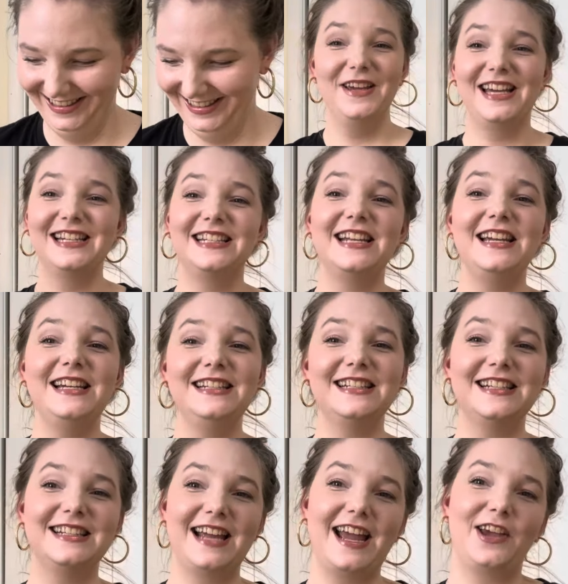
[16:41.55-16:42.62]
Because he's a
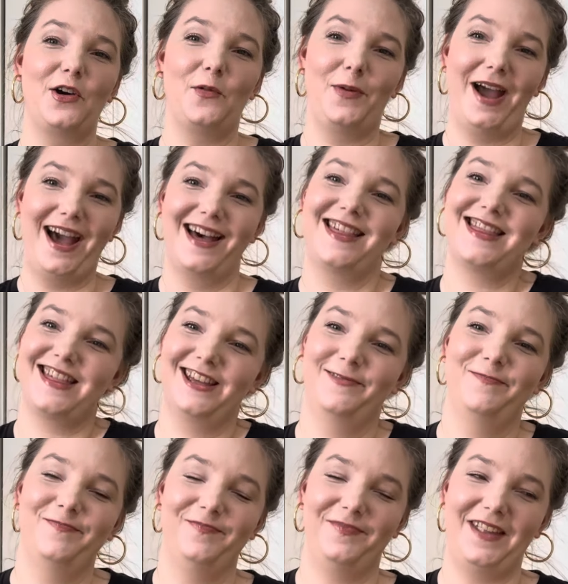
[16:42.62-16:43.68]
psychopath.
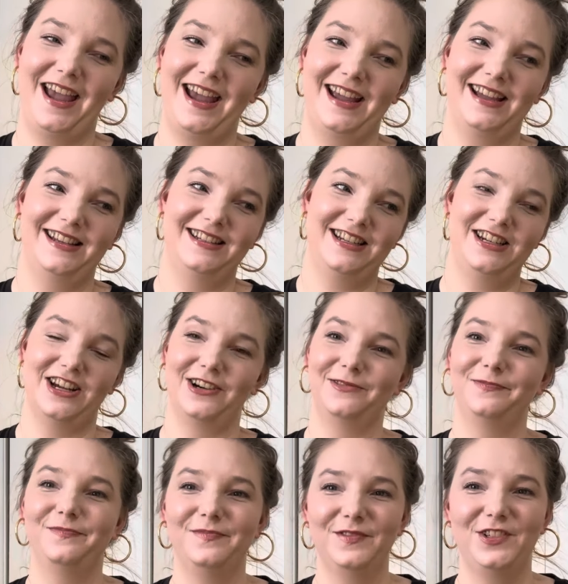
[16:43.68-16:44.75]
And, you know,
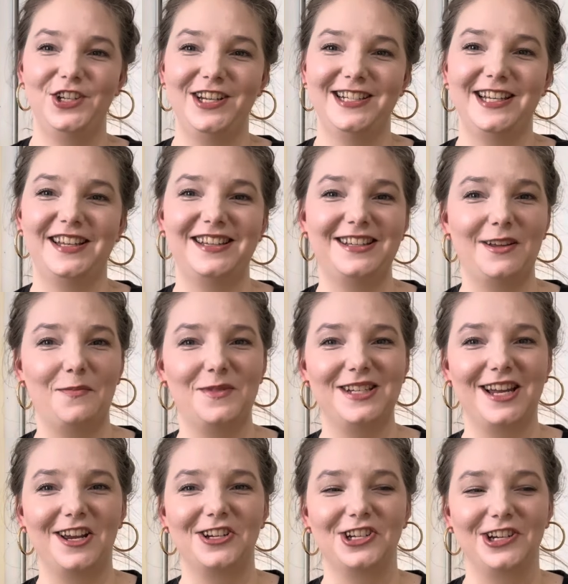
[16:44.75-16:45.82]
she's his
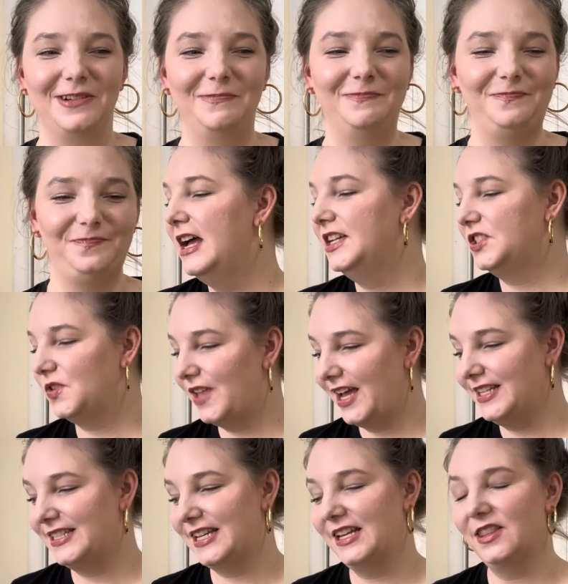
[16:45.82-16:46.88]
obsession. So
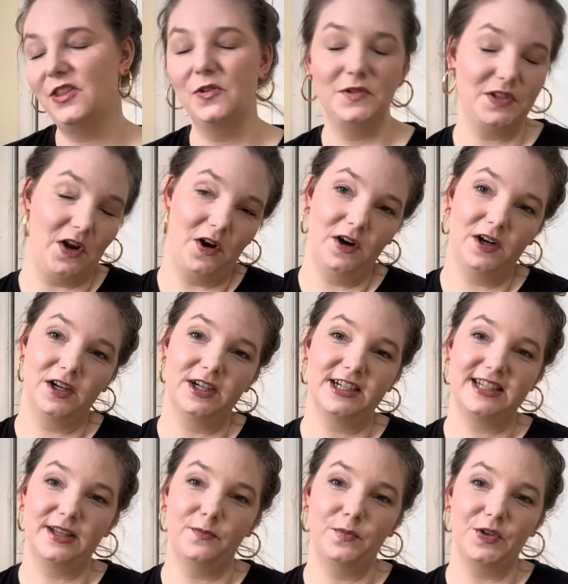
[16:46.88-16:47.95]
that's it. Those are
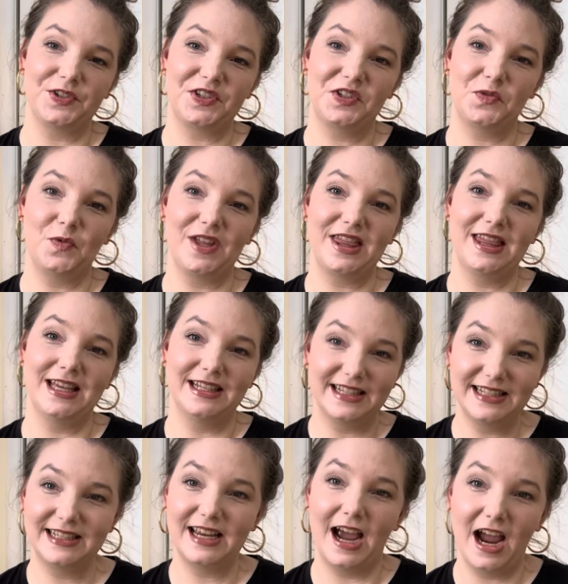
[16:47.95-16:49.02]
some books with
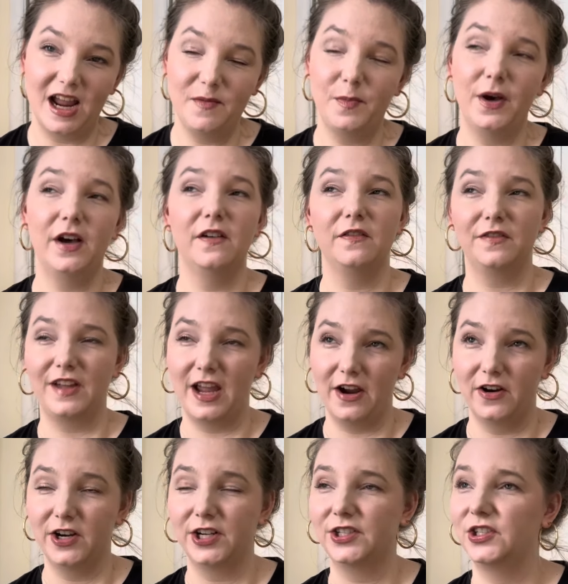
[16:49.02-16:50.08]
this type of
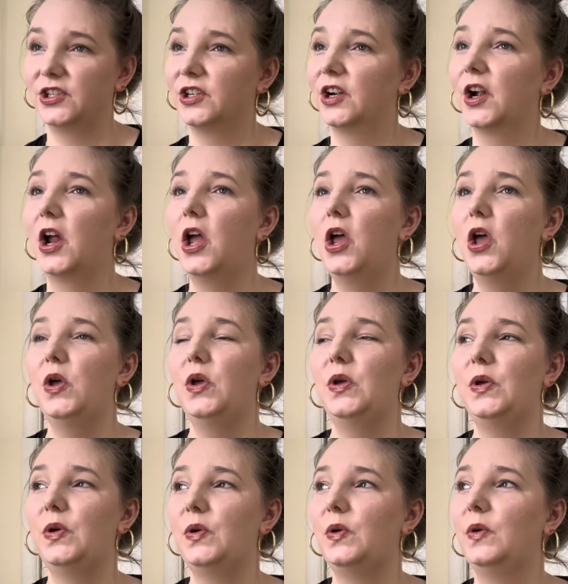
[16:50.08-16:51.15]
character
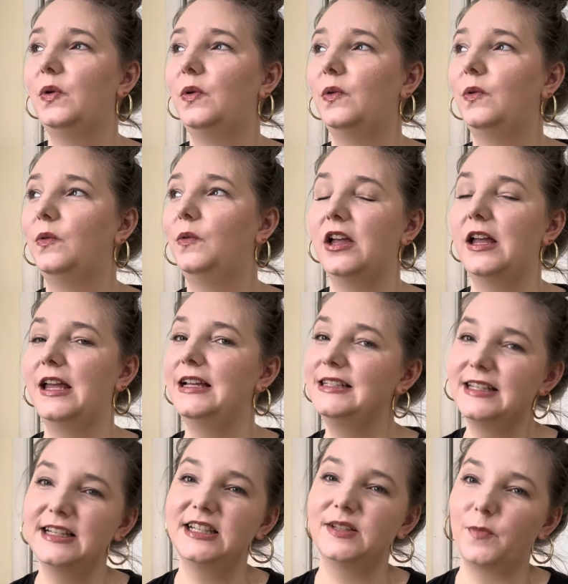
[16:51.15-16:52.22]
who is
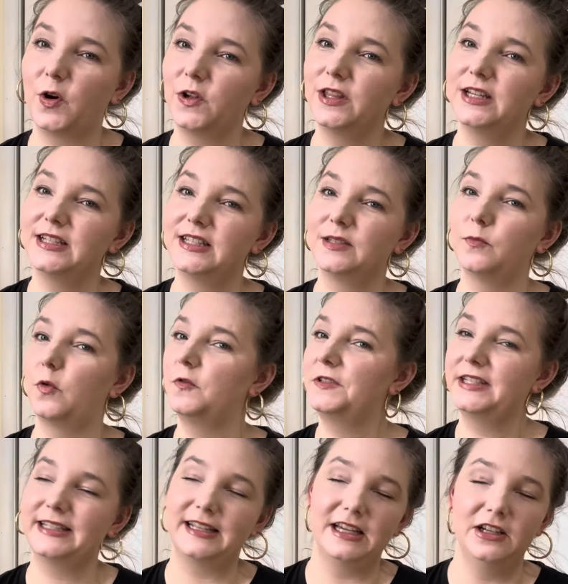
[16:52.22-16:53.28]
the smartest,
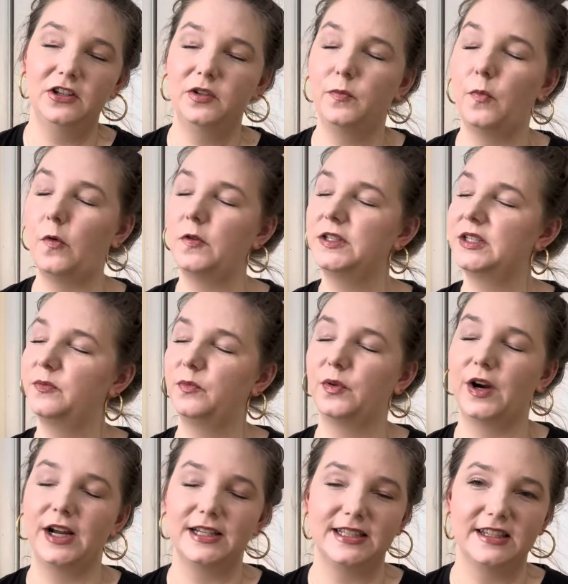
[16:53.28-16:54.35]
most skilled, most
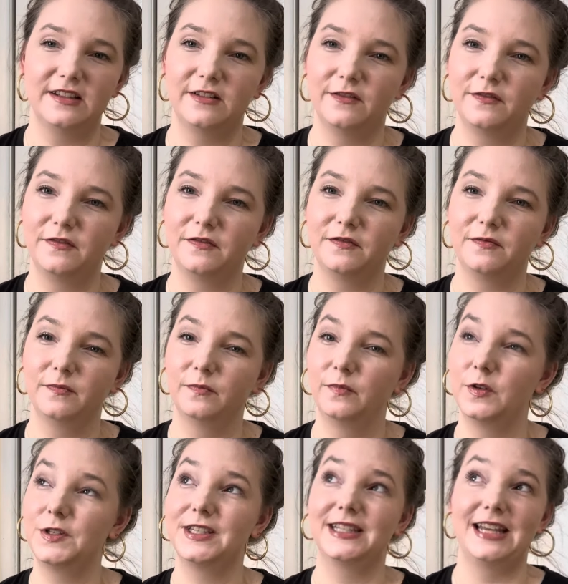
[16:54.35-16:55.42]
impressive,
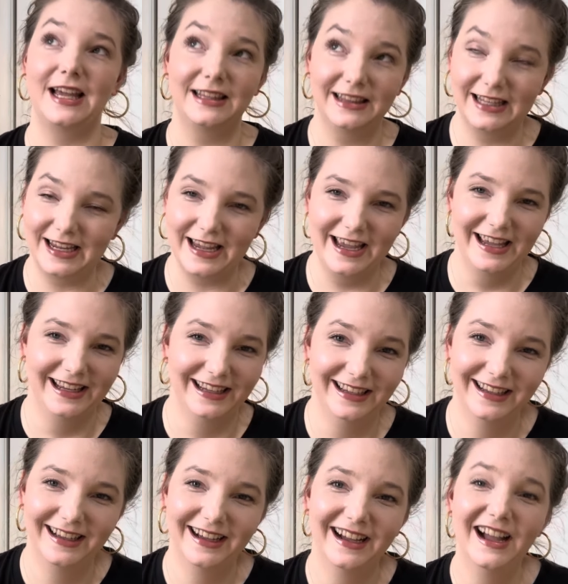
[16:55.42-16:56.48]
most deadly
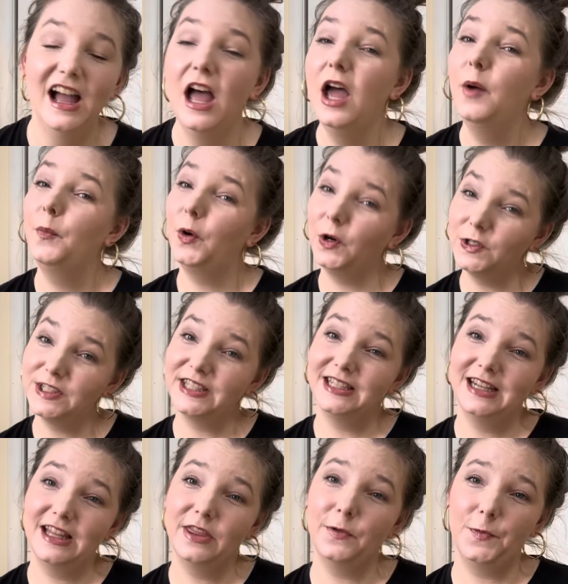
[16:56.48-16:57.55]
person
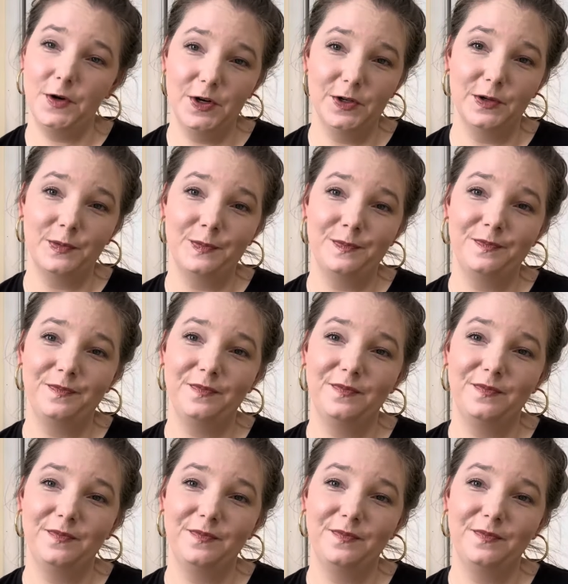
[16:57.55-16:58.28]
in the room.